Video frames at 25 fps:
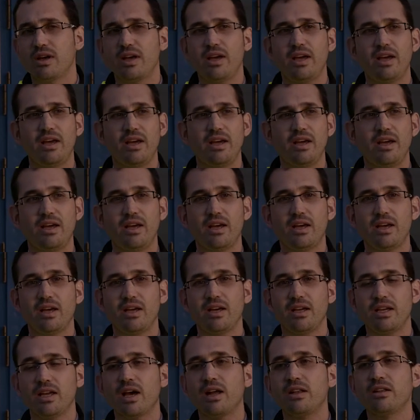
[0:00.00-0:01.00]

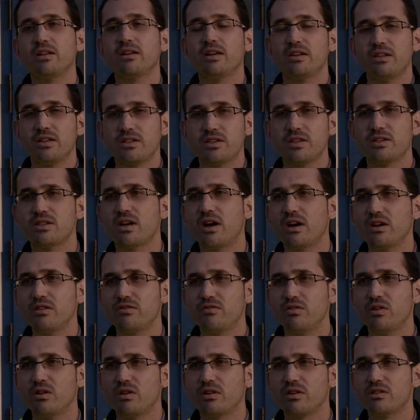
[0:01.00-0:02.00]
unnecessary
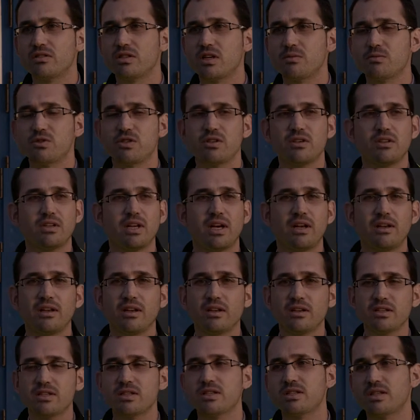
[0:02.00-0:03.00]
fuel consumption, and
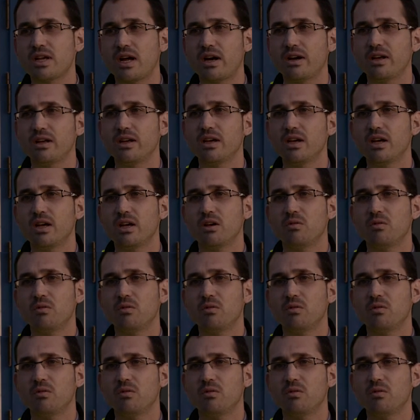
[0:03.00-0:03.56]
unnecessary